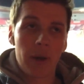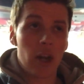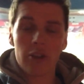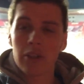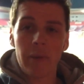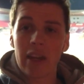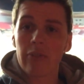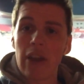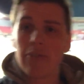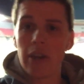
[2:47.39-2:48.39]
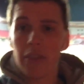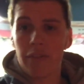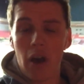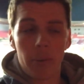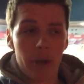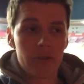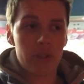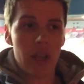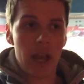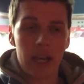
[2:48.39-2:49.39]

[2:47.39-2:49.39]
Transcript: But Alonso made a great run at the far post,